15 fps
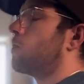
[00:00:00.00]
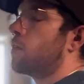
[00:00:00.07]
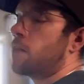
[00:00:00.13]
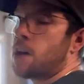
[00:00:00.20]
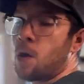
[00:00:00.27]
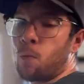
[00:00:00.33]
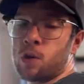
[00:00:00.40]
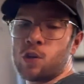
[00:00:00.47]

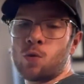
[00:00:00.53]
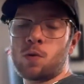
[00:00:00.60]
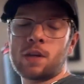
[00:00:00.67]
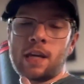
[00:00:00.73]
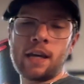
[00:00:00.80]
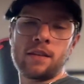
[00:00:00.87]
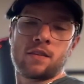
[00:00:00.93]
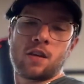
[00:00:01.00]
And when you
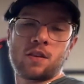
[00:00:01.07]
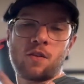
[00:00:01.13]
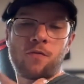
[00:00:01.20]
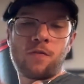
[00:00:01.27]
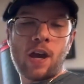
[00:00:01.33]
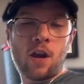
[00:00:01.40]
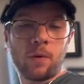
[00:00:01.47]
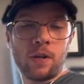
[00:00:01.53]
get to the
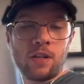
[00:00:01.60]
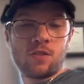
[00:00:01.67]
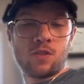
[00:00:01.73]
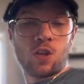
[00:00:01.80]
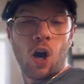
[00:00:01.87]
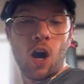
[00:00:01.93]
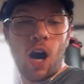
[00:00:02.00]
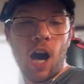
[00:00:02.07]
very
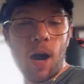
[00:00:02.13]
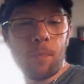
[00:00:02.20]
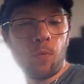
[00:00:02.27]
top,